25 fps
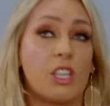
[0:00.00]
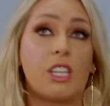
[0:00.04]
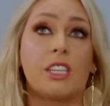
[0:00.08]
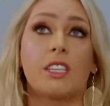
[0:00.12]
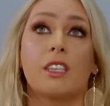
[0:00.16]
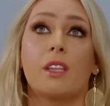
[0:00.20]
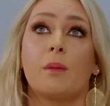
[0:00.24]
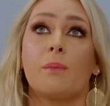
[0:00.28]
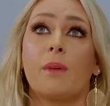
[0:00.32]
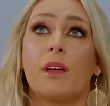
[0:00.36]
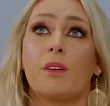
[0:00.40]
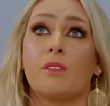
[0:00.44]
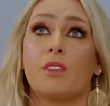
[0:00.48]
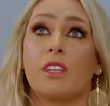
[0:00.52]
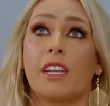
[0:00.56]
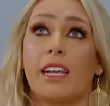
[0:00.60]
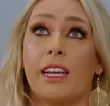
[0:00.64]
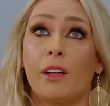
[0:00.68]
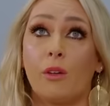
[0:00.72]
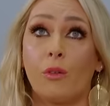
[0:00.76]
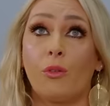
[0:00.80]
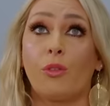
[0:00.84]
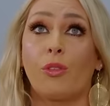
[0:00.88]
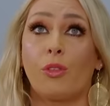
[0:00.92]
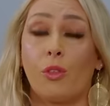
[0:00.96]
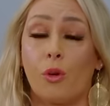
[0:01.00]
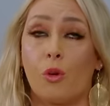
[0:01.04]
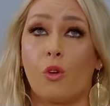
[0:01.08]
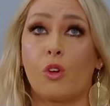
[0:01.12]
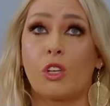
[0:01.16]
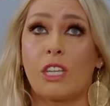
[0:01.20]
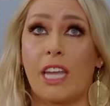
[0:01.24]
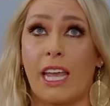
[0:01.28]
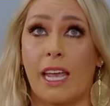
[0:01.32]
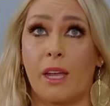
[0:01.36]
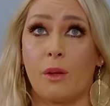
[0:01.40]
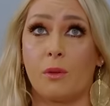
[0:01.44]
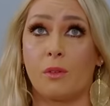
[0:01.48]
is the most
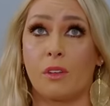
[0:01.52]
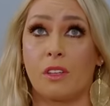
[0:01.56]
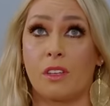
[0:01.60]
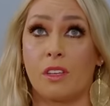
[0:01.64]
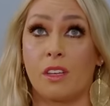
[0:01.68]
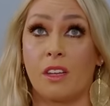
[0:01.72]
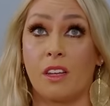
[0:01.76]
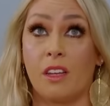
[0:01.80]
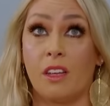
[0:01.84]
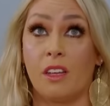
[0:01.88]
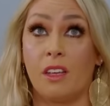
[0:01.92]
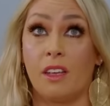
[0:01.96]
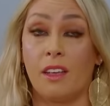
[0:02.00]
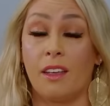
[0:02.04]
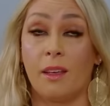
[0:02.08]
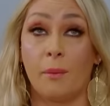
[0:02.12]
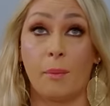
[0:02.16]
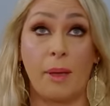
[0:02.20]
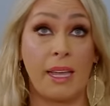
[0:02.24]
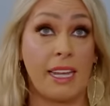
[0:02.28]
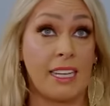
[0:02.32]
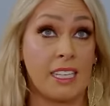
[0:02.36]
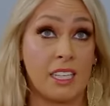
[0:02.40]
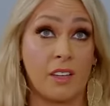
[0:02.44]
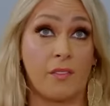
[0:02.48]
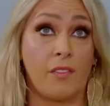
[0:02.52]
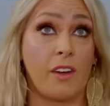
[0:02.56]
ill-thought-out piece of